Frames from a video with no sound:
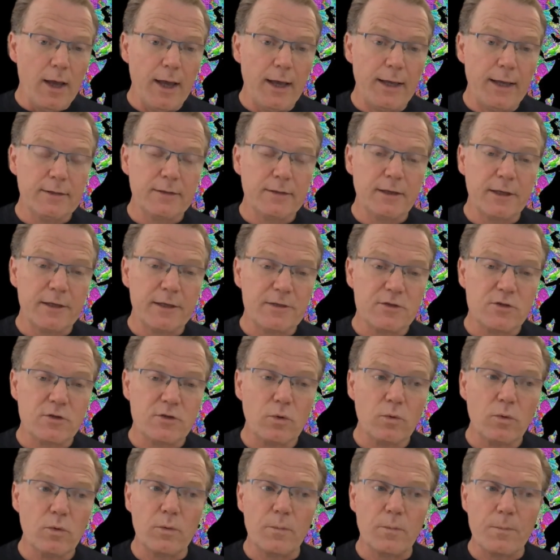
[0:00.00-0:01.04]
And
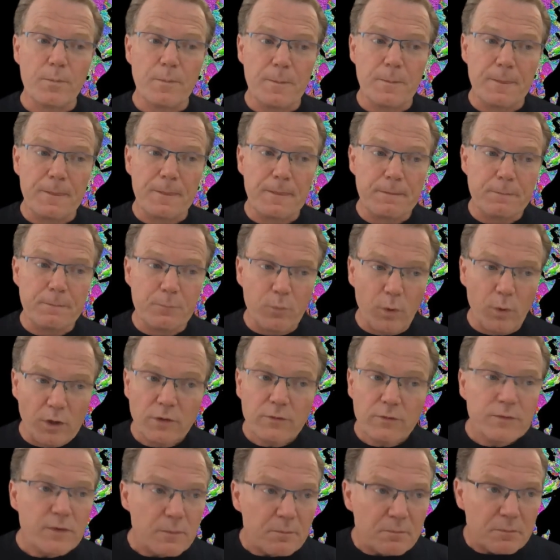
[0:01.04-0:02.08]
so one
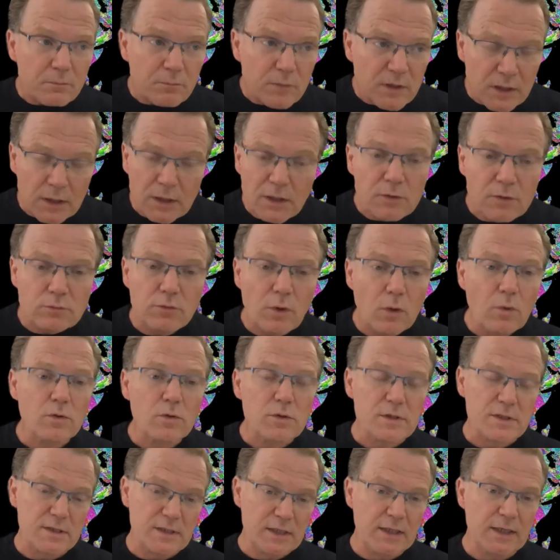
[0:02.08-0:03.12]
of the key
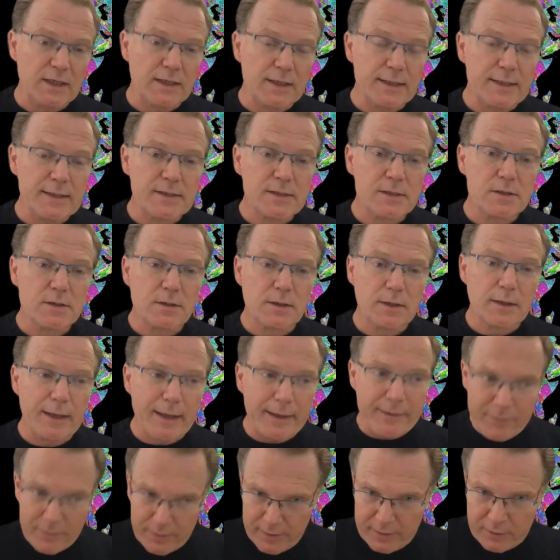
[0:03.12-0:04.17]
roles here is,
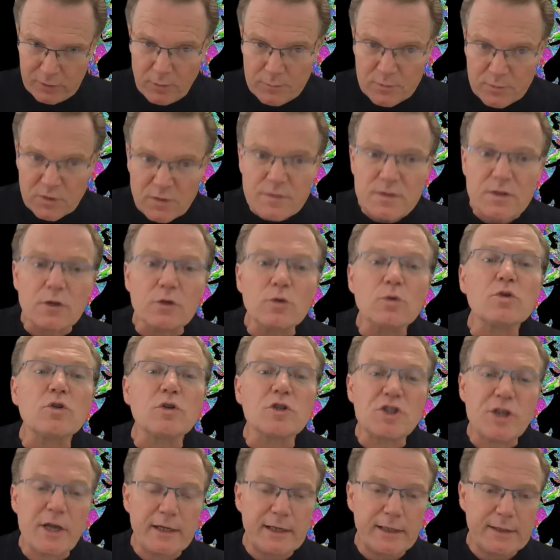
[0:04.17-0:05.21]
in terms of
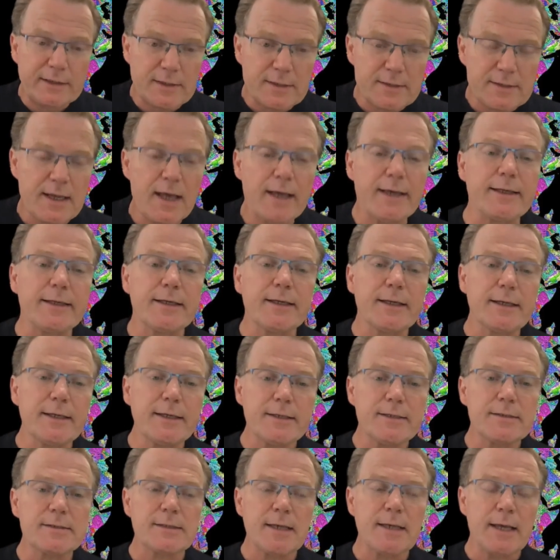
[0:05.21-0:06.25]
salutogenic design,
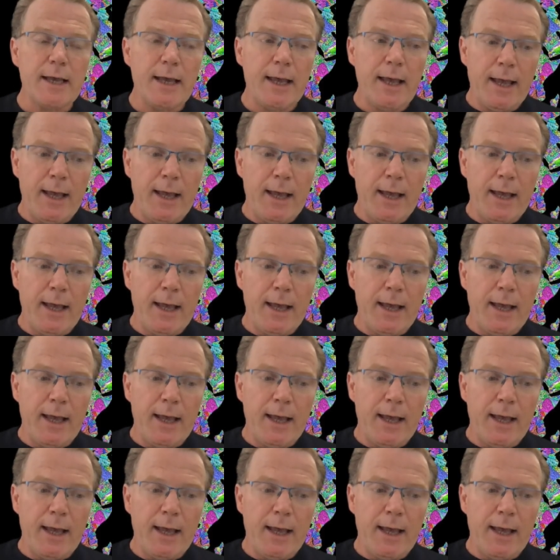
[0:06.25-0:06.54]
is